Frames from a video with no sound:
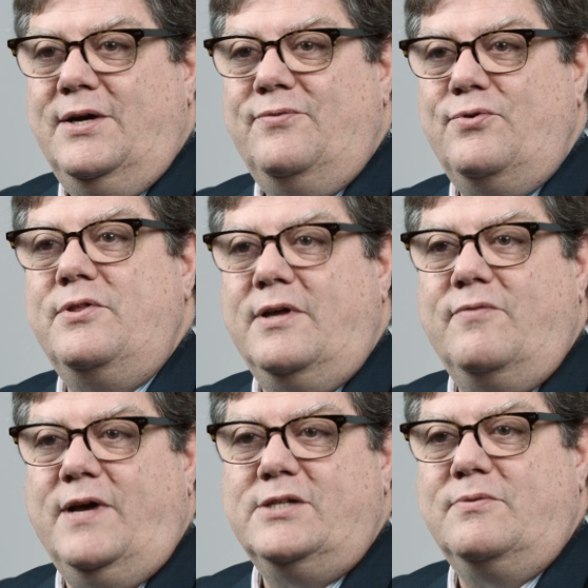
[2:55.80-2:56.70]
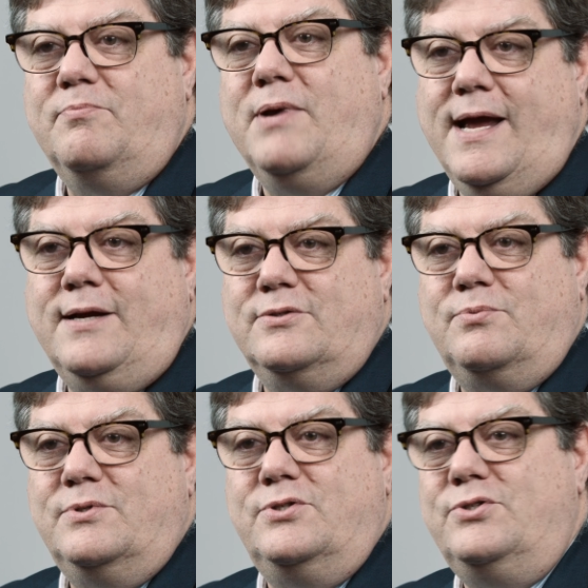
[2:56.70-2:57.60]
for the investment bankers,
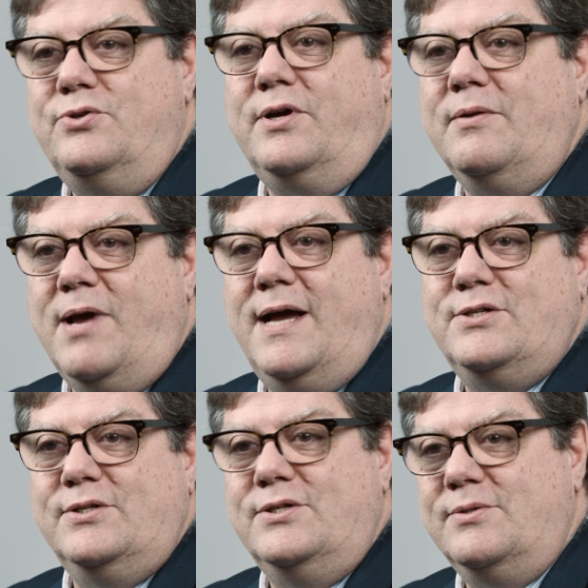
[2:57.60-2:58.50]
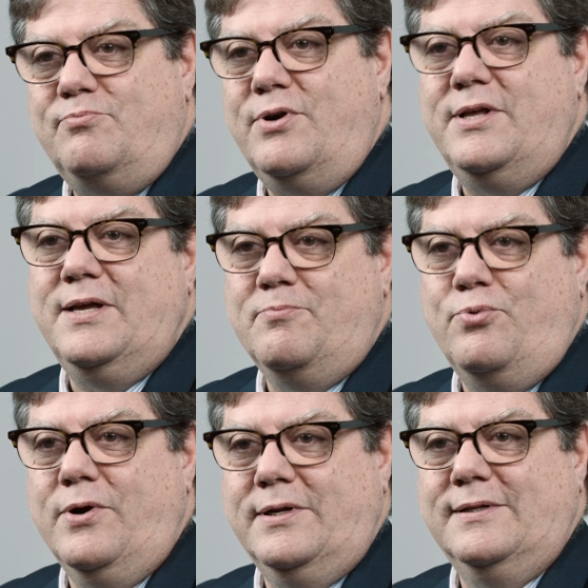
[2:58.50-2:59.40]
which, as you can imagine, is a pretty
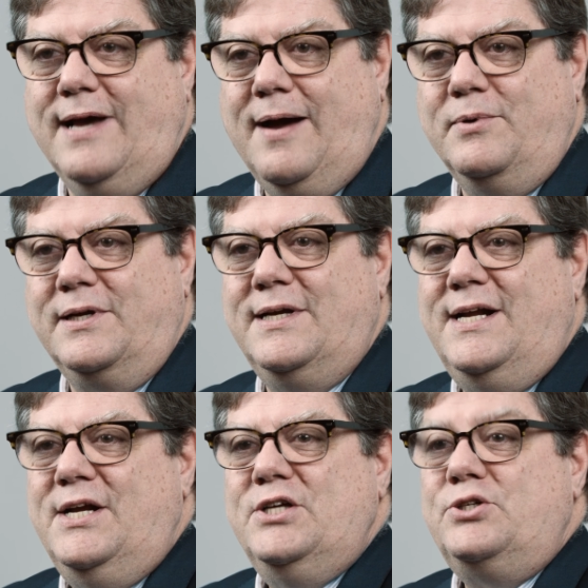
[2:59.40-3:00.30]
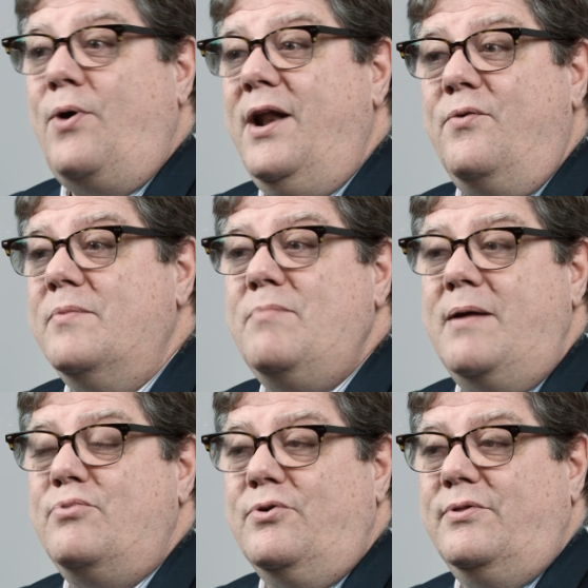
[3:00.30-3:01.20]
important topic. So I don't
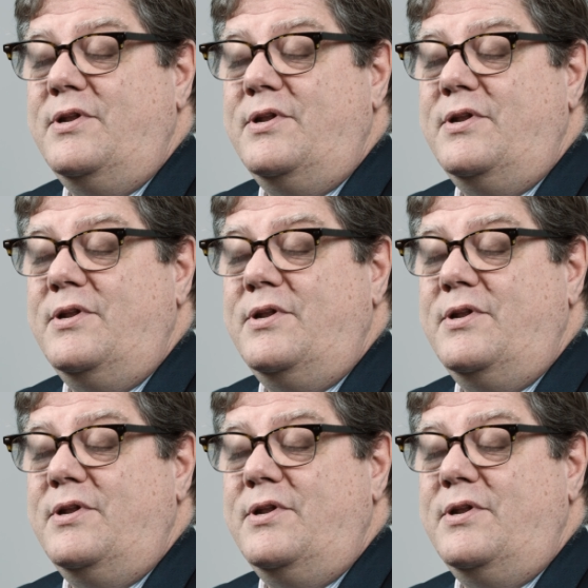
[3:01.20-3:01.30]
remember the